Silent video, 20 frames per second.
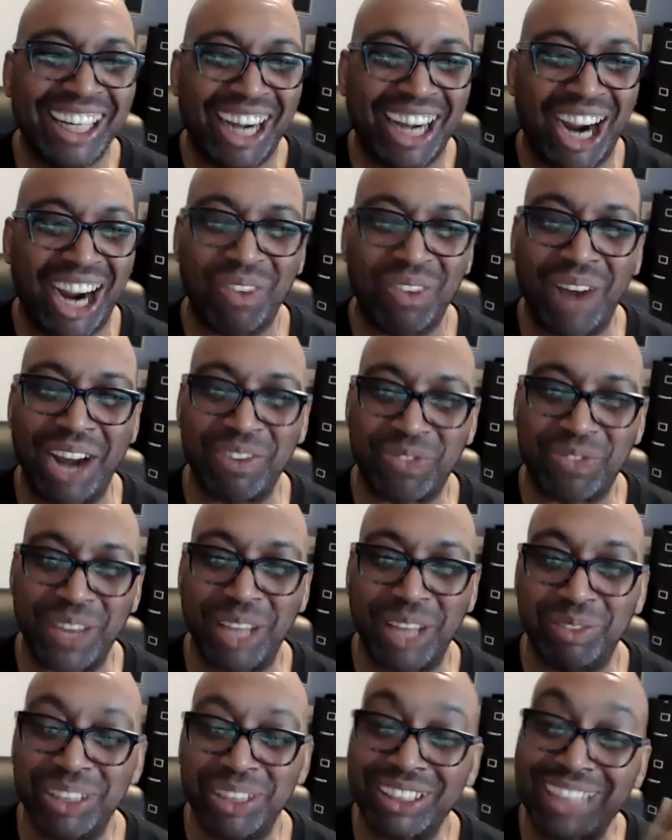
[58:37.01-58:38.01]
All right,
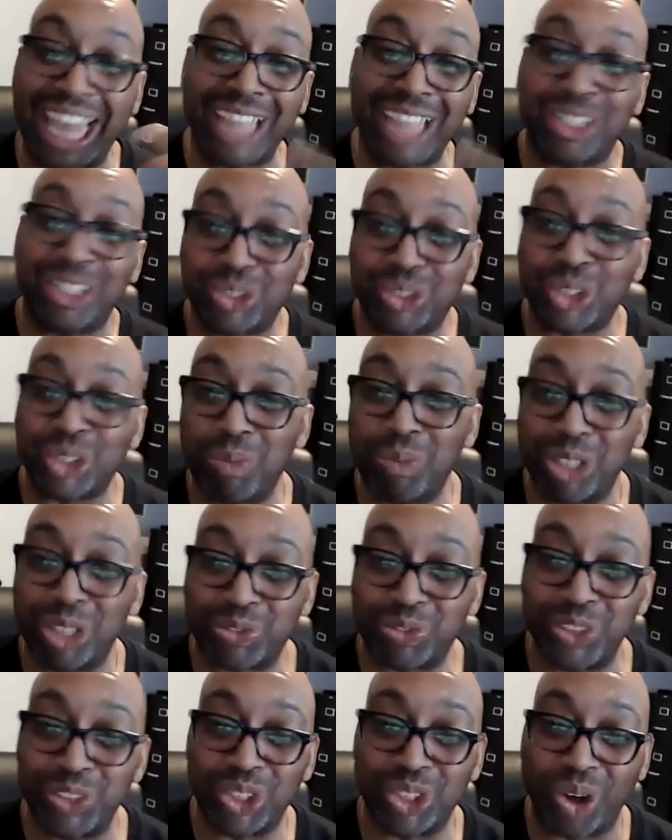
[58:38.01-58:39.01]
family. Thank you so much
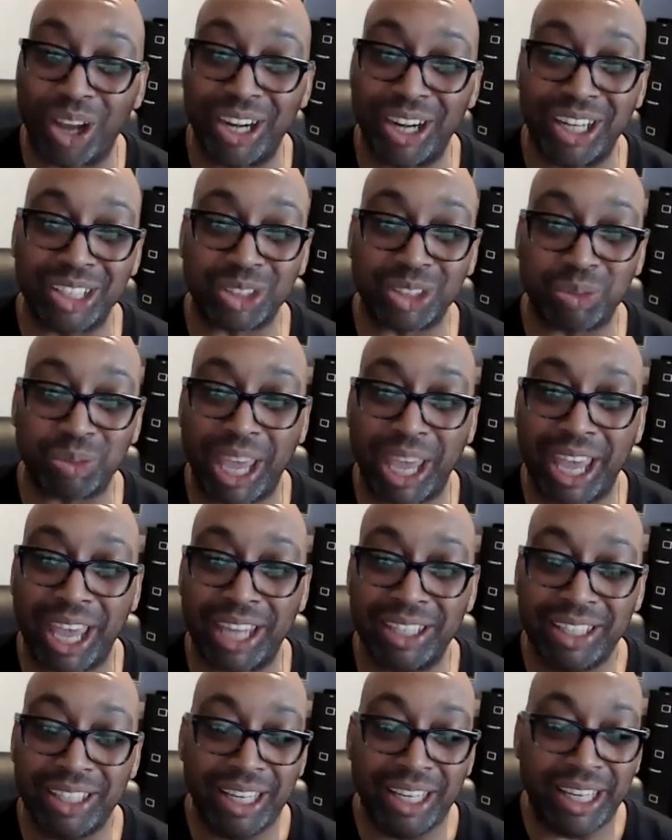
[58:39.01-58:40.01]
for joining us, man.